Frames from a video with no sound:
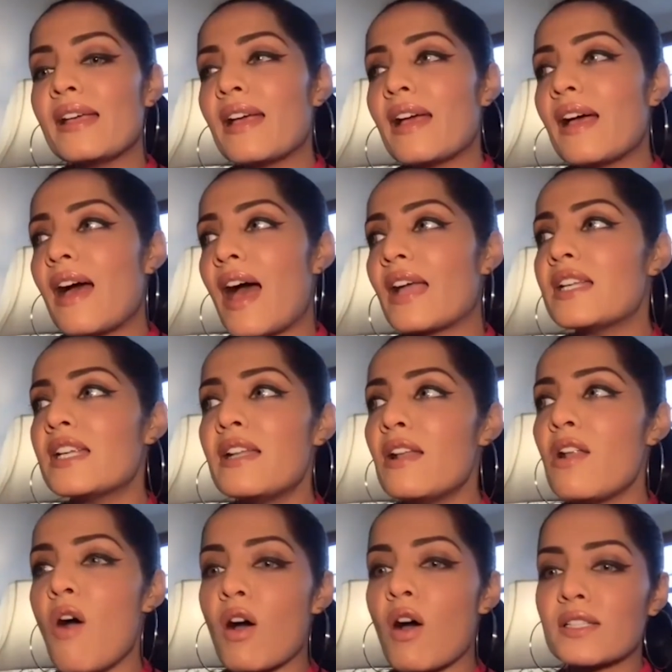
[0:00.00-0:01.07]
I did a
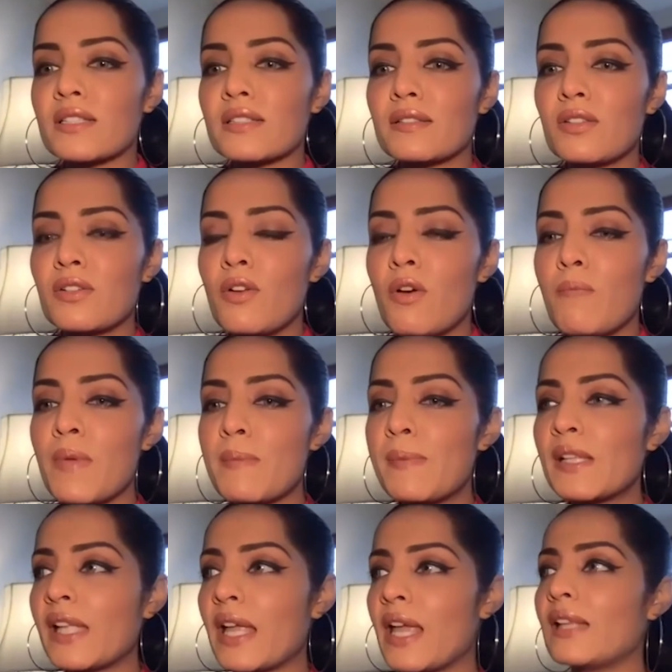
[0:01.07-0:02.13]
lot. You know, people
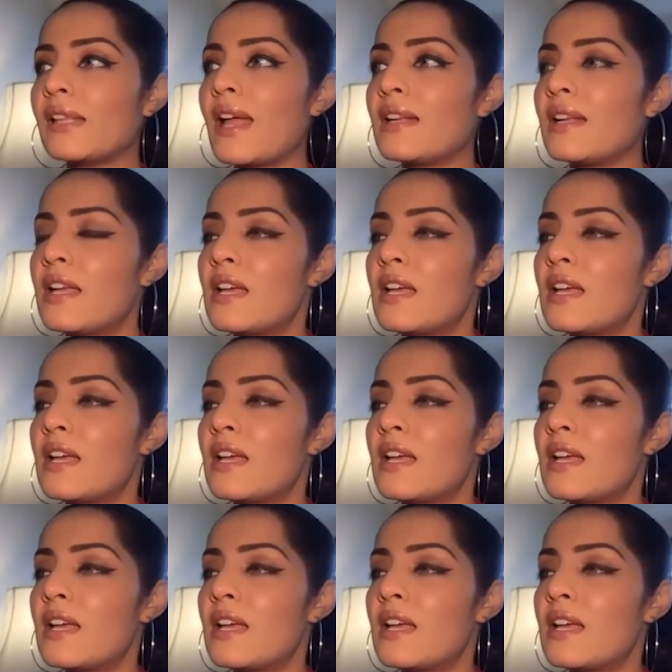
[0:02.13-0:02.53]
think that